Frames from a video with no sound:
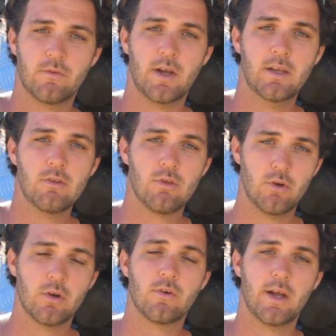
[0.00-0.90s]
range.
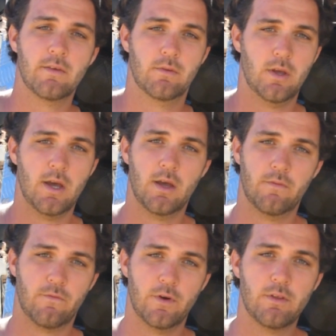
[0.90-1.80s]
They're a great
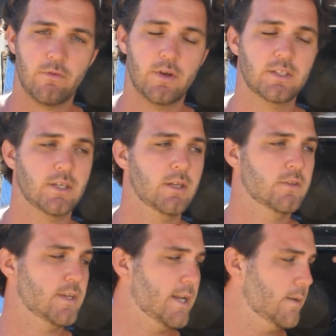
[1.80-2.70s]
freezer
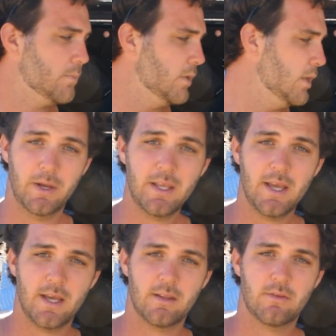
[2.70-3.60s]
setup. But
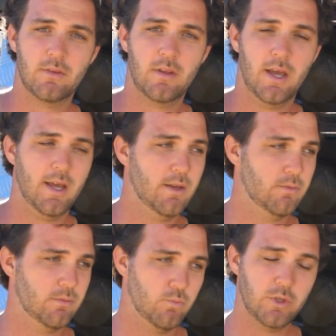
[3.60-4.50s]
yeah,
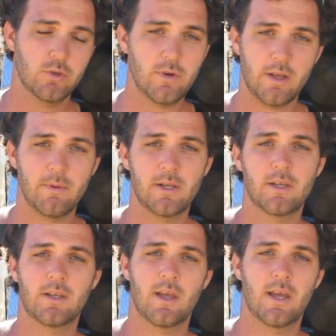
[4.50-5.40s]
we do recommend
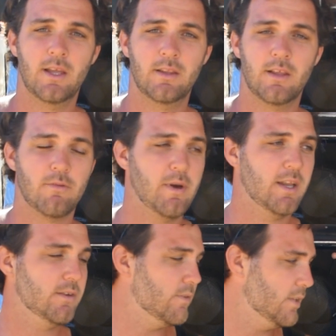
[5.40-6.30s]
it, and that's
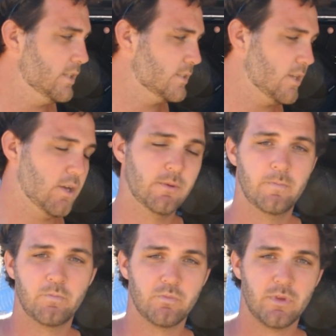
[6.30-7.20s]
about it really. So
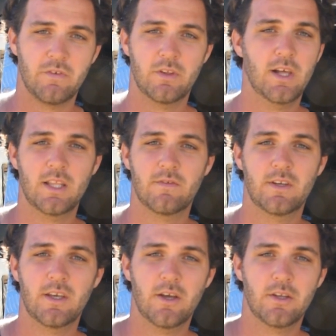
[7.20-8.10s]
if you like the
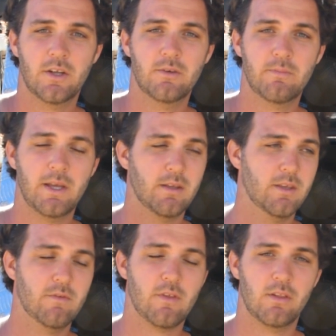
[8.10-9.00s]
video, you know,
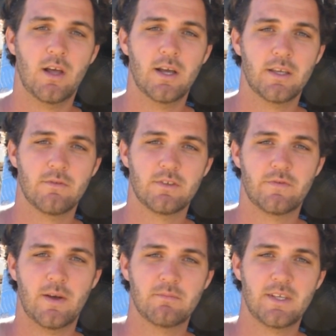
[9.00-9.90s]
give us a like, give us a
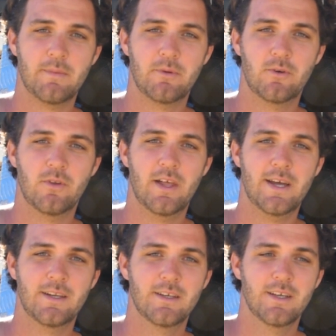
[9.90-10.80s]
thumbs up and all
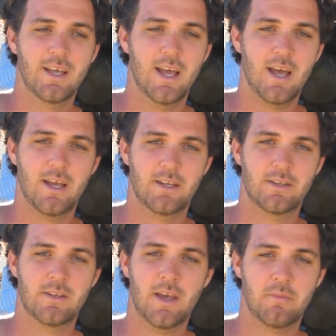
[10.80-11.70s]
that.
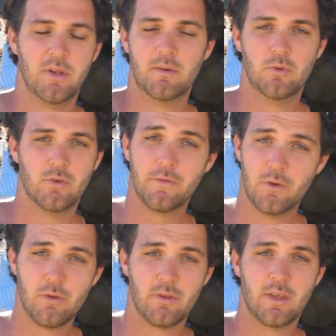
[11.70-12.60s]
And yeah, plenty more
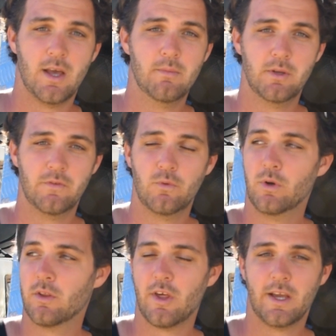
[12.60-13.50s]
reviews to come. And if you
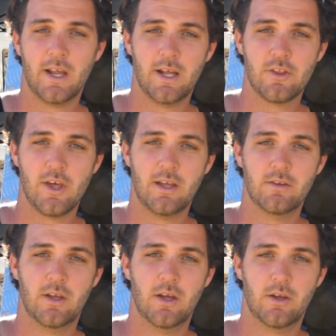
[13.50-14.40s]
want to check out our
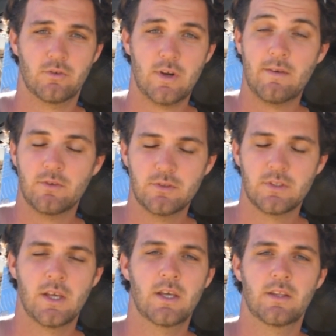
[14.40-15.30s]
channel,
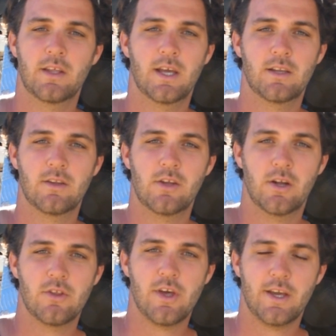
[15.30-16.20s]
travels, then, you
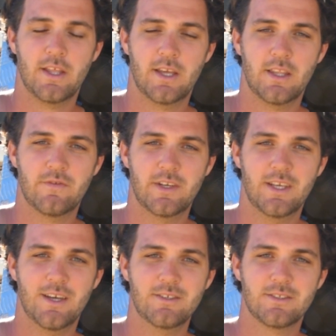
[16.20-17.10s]
know, check out the other
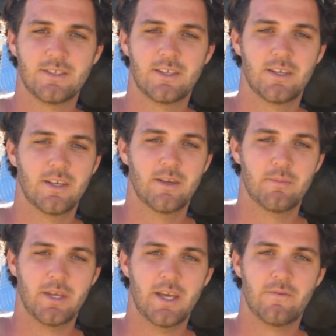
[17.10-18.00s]
videos.
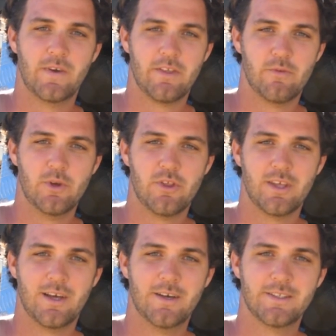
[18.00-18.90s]
But yeah, thanks for
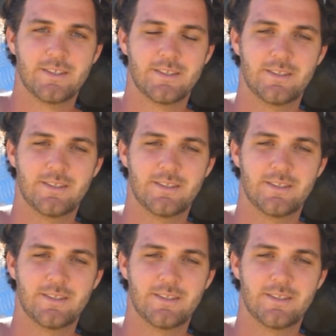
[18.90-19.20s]
watching, guys.